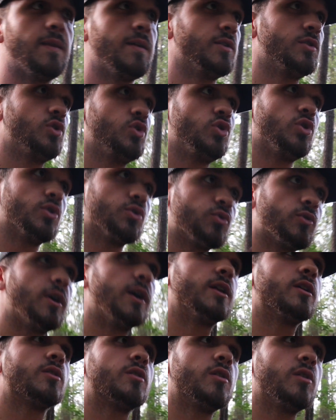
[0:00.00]
this is just
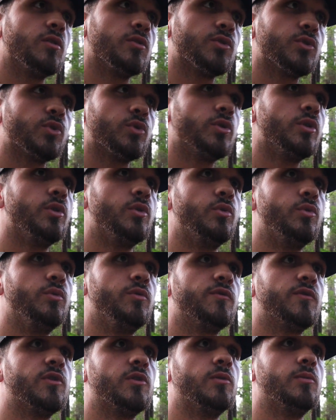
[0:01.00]
right across the road
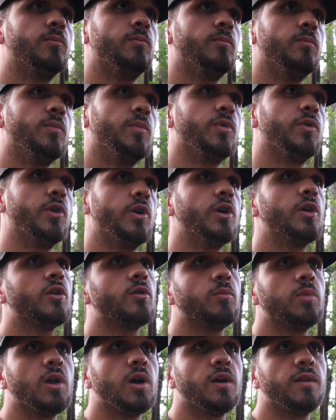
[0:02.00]
from the
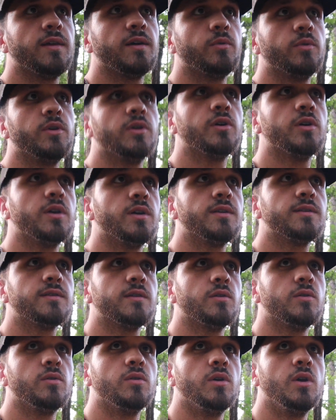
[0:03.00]
other block that we hunt.
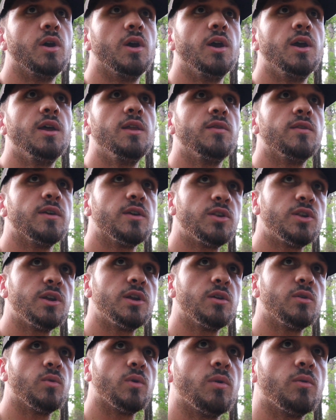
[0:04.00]
So this
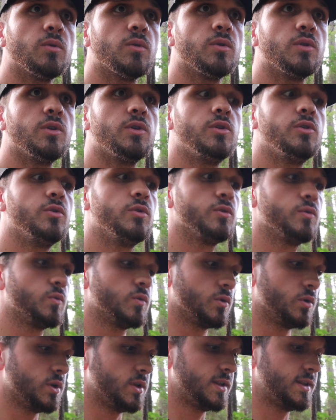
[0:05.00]
year we're going to do is we're
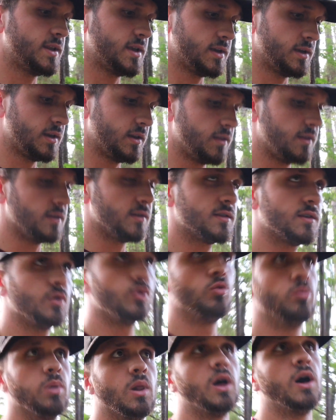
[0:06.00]
going to stick to these
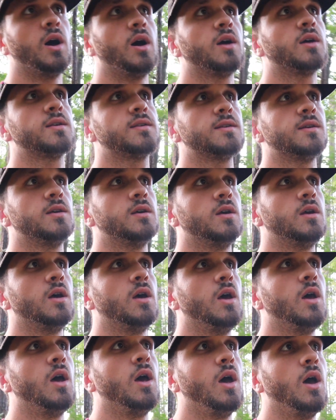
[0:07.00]
2 blocks
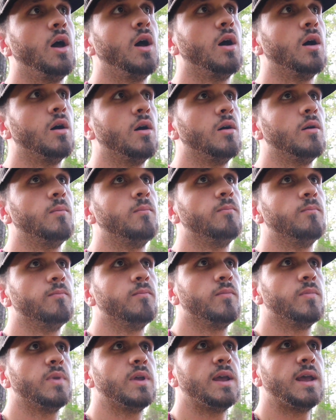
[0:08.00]
on
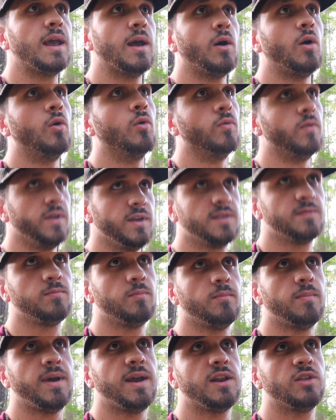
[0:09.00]
this
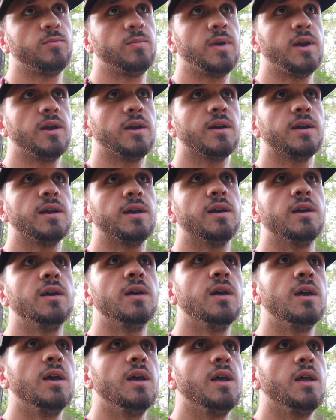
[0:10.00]
management area.
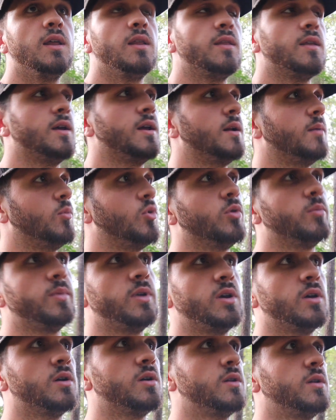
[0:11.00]
Then I'm going to
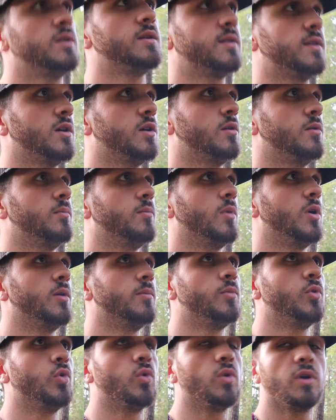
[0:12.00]
be hunting some
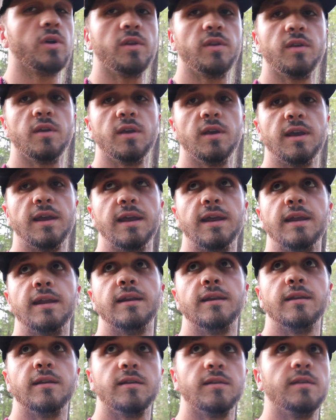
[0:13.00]
up north,
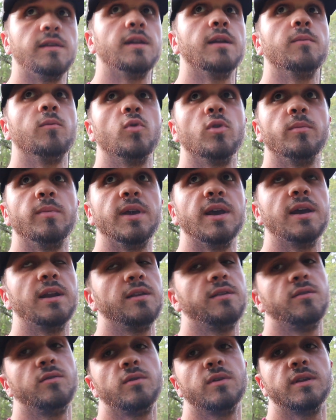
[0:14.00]
and then I'm going to be
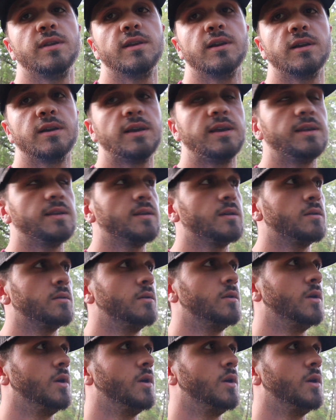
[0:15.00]
headed to Kentucky. So